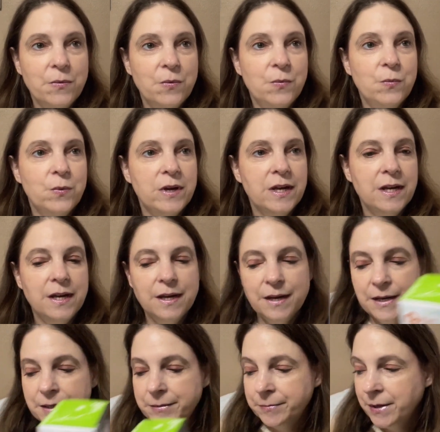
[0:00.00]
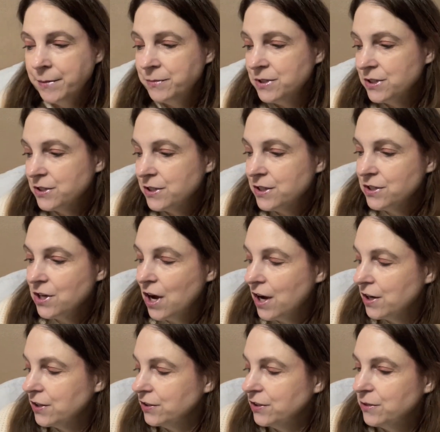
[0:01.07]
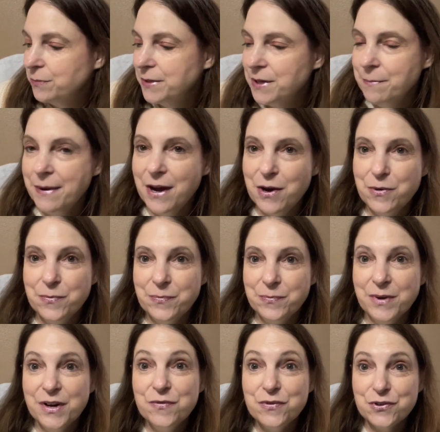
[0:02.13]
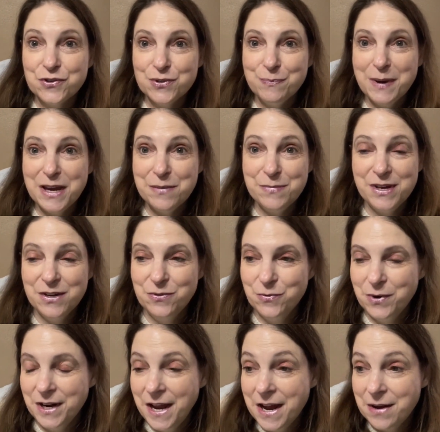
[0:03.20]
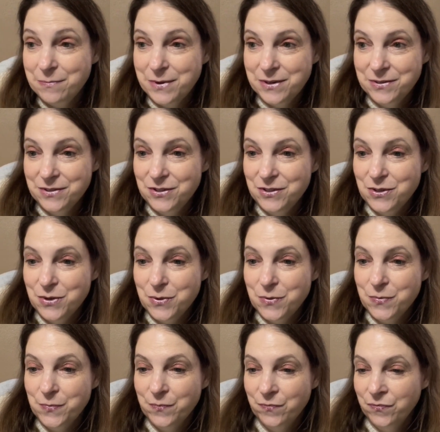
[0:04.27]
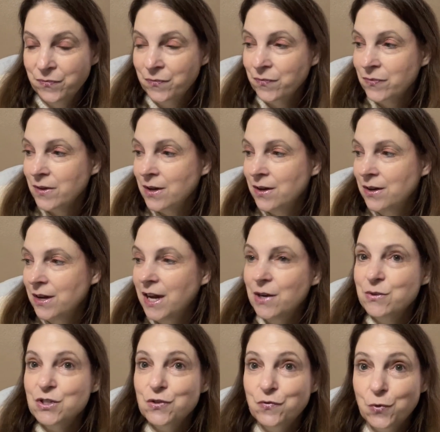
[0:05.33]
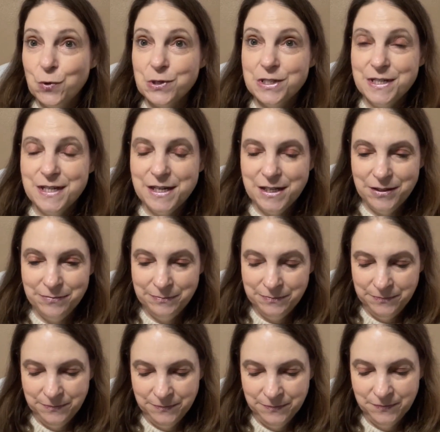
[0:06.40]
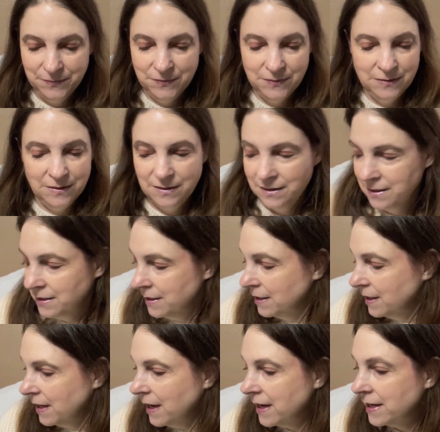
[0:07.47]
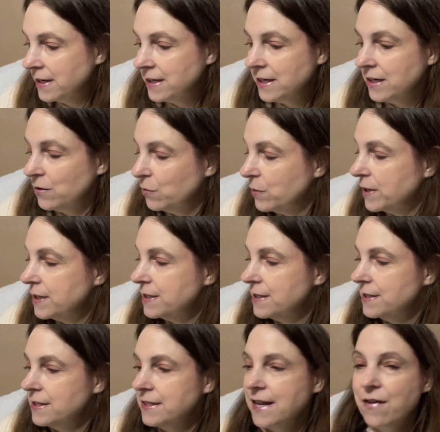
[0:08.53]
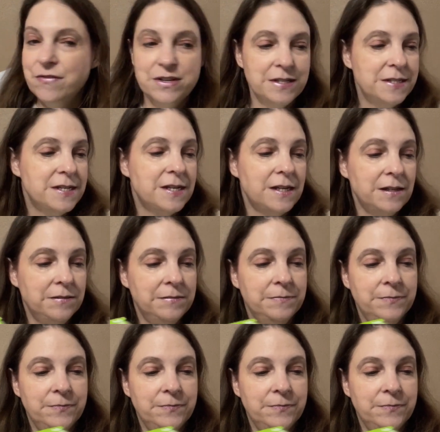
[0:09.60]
I'm just going to talk a little bit about my first baby and what happened. So I was 14 and he was 17